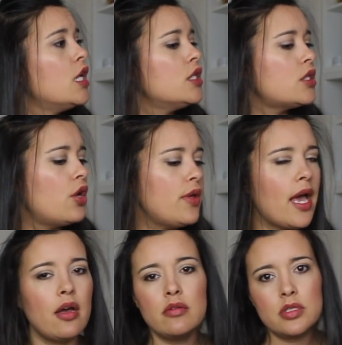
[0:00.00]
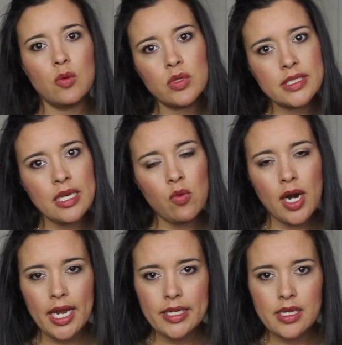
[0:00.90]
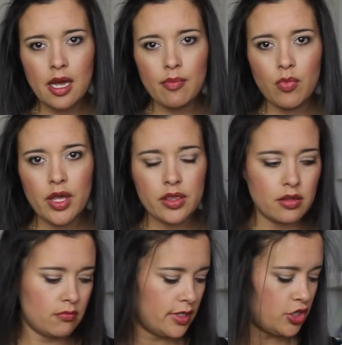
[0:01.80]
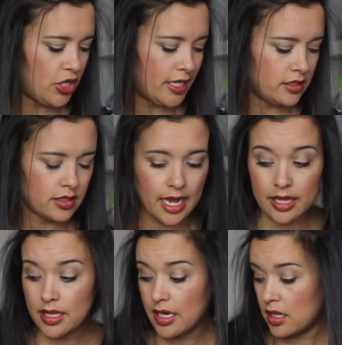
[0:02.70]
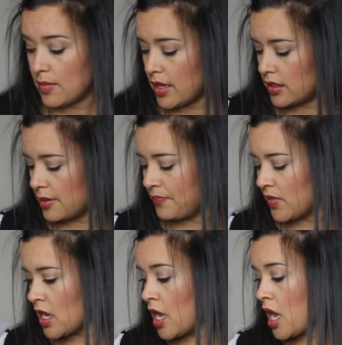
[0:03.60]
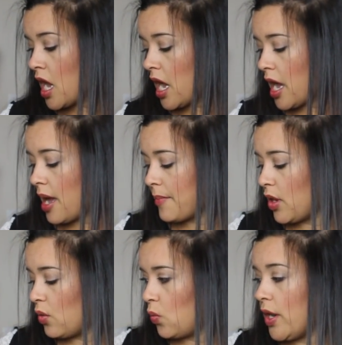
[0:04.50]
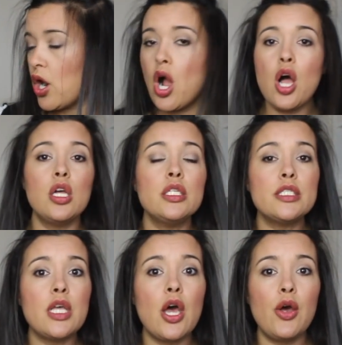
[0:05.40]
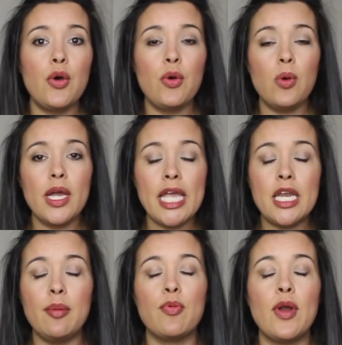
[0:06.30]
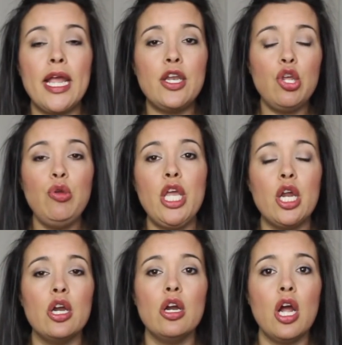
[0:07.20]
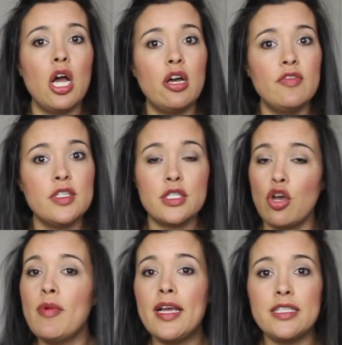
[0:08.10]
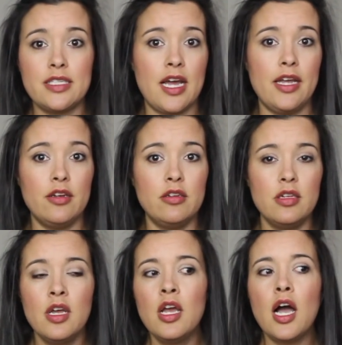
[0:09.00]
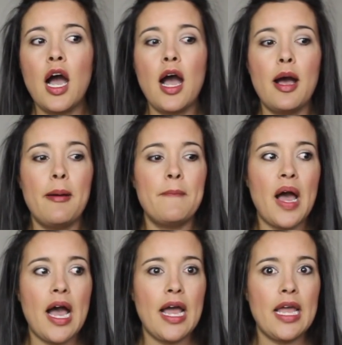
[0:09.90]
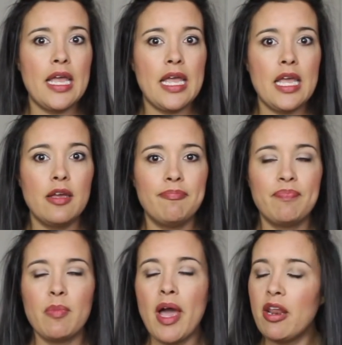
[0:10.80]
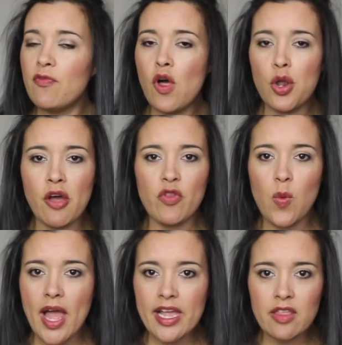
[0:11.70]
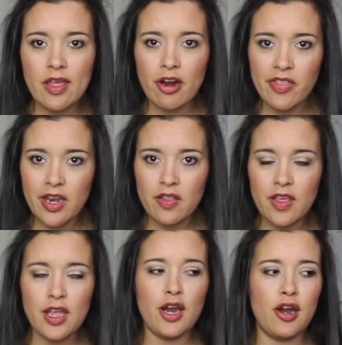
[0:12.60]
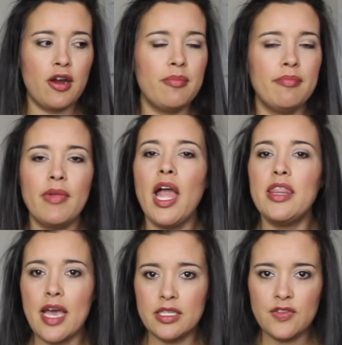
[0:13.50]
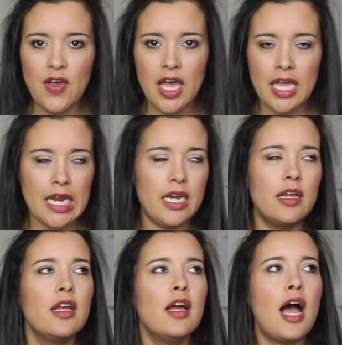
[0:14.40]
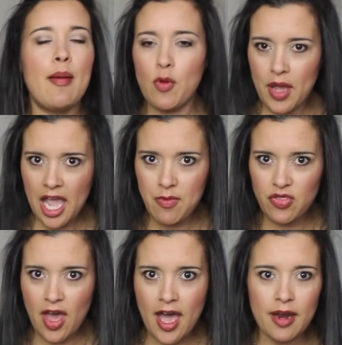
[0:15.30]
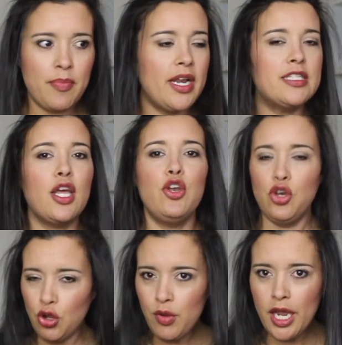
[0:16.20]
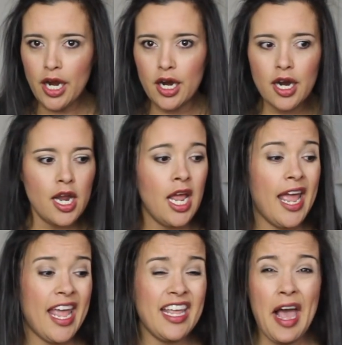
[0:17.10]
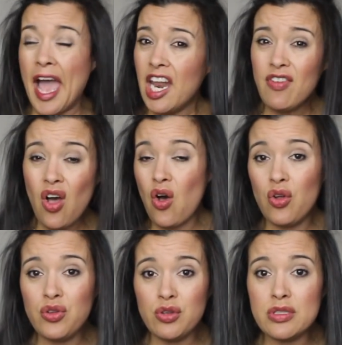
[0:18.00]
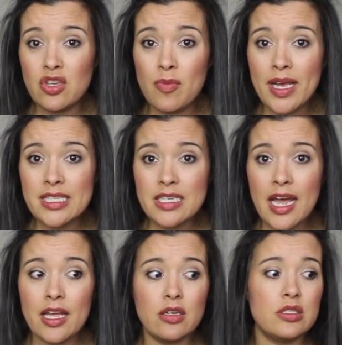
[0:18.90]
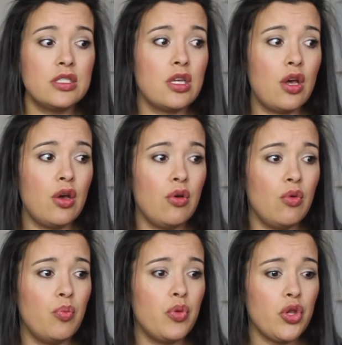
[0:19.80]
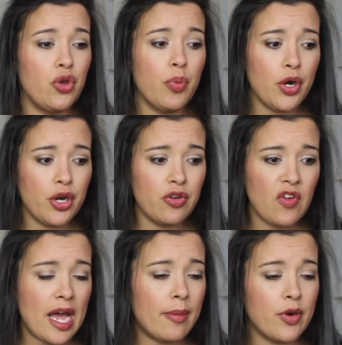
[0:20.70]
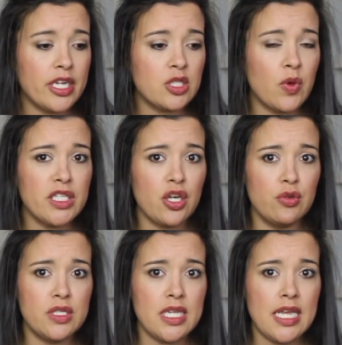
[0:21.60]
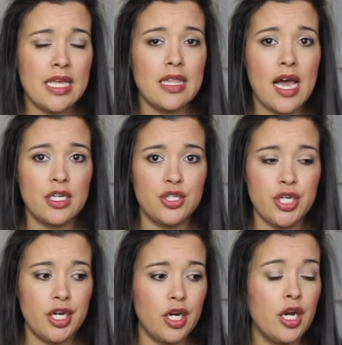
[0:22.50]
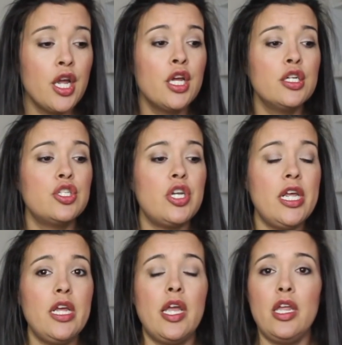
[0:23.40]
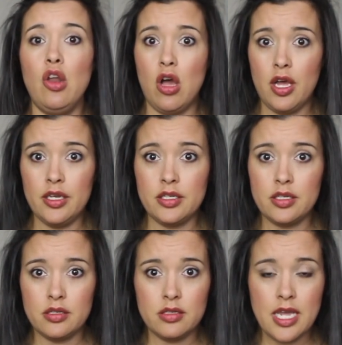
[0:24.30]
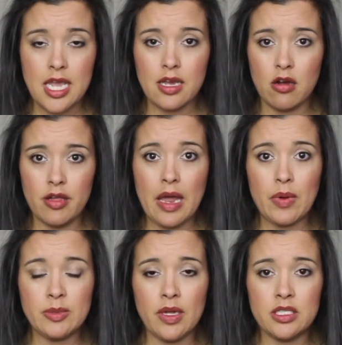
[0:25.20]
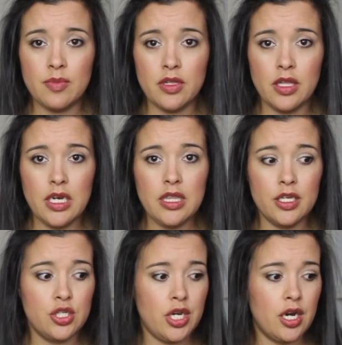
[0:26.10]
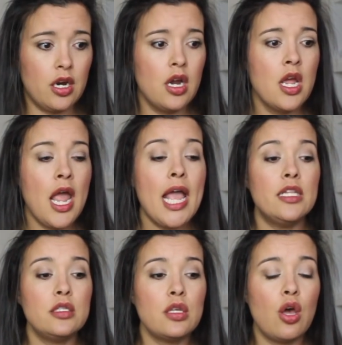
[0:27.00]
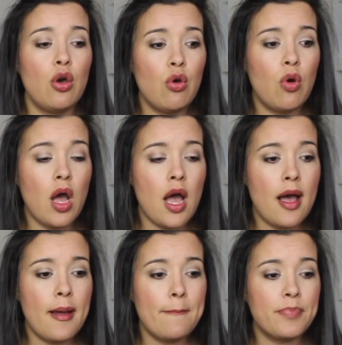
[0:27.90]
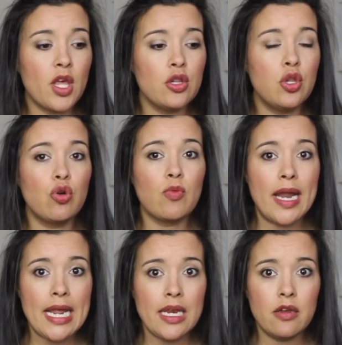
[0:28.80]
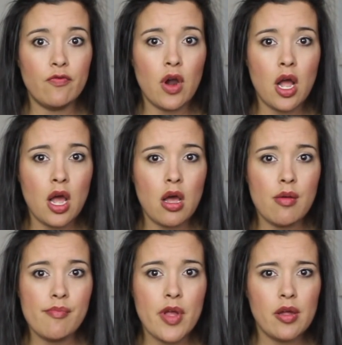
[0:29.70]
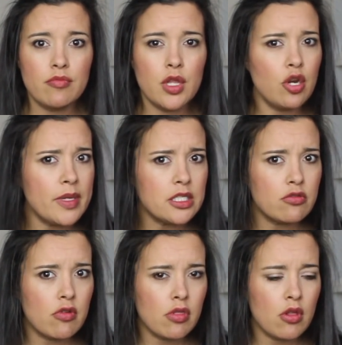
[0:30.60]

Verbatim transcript: So yeah, so we'll see where I end up with, with jeans at the end of the month. Um, we are also in a brand new year of Sew My Style. Um, I might have fallen off the wagon there at the end of the year and that's fine. I'm okay with that, but it's a new year and kind of a whole new Sew My Style. So Bluebird Fabrics was hosting it last year. She cannot take on that responsibility this year. And so um, Jessica from Little Mr.